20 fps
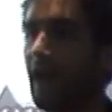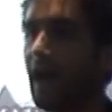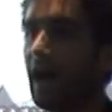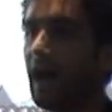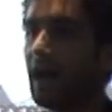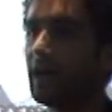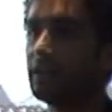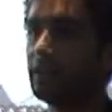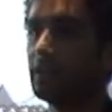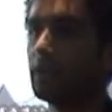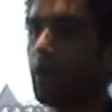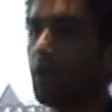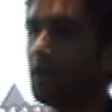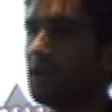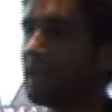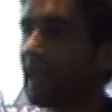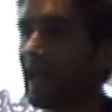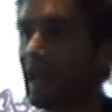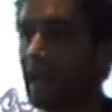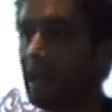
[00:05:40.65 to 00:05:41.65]
to go
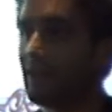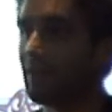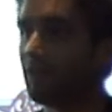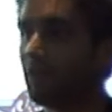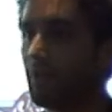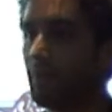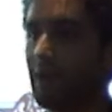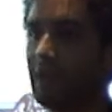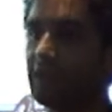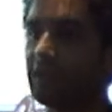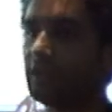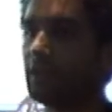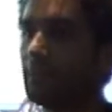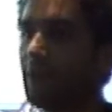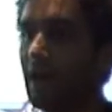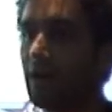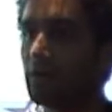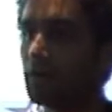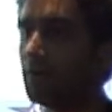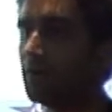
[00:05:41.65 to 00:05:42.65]
and get information
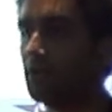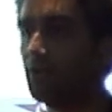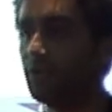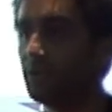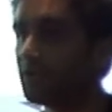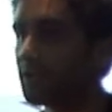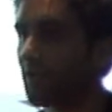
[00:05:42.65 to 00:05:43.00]
about reviews.